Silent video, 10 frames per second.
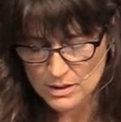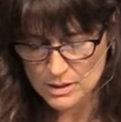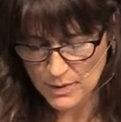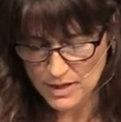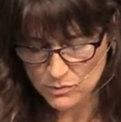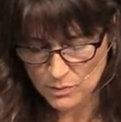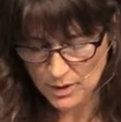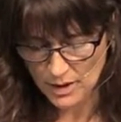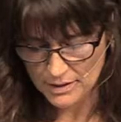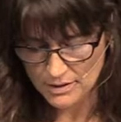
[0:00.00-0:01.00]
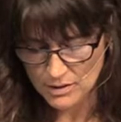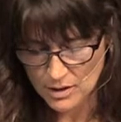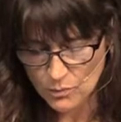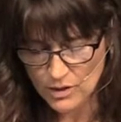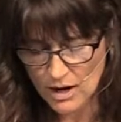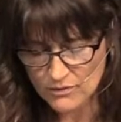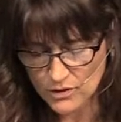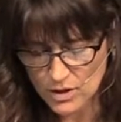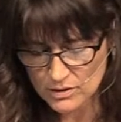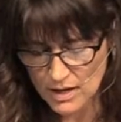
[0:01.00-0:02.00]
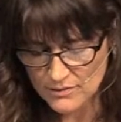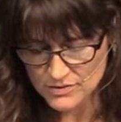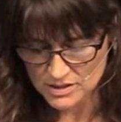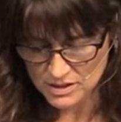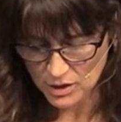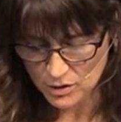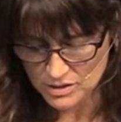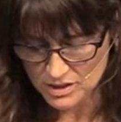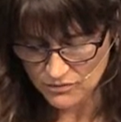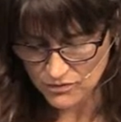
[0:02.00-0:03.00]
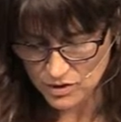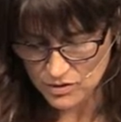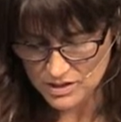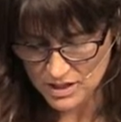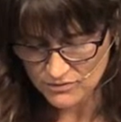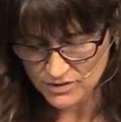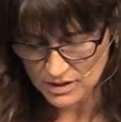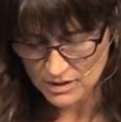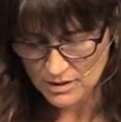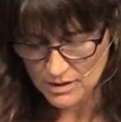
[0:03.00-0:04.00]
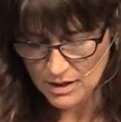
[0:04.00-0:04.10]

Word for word: The spies replied, We offer our lives as a guarantee for your safety.